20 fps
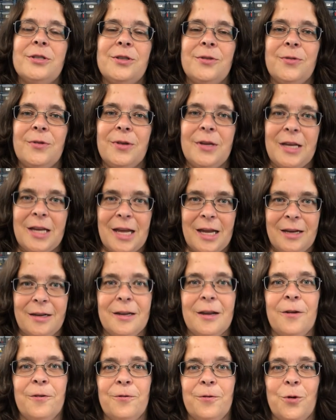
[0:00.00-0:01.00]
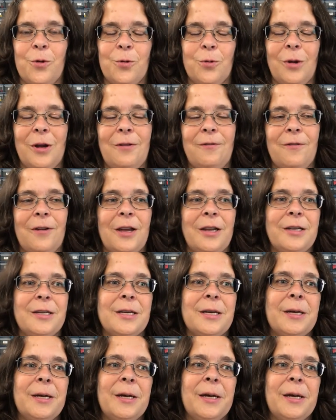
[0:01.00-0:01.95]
to get a full refund.